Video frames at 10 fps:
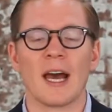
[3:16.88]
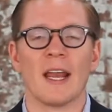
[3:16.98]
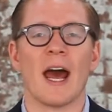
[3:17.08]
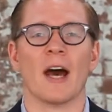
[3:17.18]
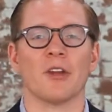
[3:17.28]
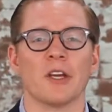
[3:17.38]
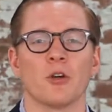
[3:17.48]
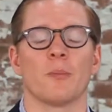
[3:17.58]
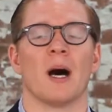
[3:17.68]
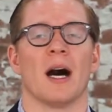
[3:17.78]
and how they
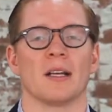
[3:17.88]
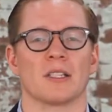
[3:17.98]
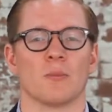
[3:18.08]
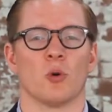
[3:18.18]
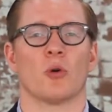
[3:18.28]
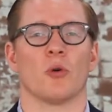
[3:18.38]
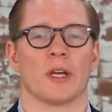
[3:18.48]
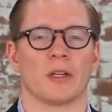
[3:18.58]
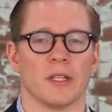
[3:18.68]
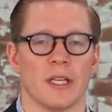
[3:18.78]
could pass it more
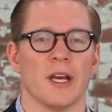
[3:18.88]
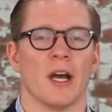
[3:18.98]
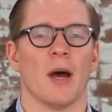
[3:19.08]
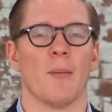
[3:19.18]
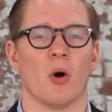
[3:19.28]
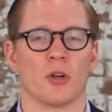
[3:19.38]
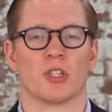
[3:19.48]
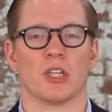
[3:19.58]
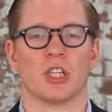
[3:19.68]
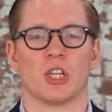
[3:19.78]
quickly
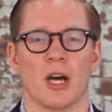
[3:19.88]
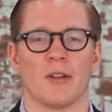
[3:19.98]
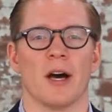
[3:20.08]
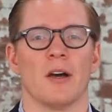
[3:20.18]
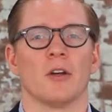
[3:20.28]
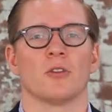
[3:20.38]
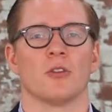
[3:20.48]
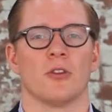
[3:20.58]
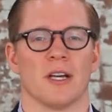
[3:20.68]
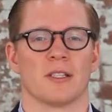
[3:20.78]
amongst each other
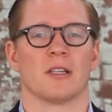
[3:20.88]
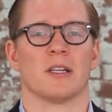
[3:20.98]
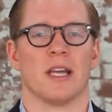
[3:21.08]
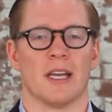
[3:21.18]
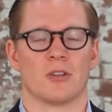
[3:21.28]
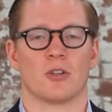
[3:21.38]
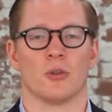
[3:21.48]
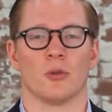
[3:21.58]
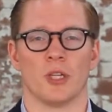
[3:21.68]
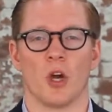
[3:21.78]
to thus get
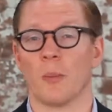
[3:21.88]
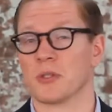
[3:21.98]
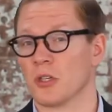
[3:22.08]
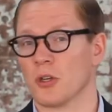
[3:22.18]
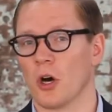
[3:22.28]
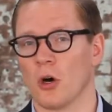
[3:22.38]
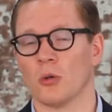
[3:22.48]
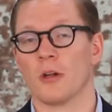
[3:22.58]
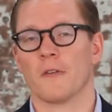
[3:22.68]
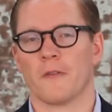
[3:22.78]
to the opposite
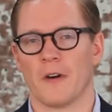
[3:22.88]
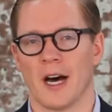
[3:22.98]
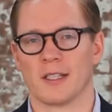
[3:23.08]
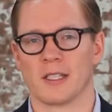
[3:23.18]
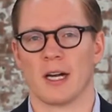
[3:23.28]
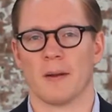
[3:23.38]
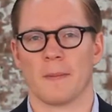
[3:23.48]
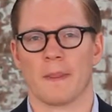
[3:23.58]
goal faster.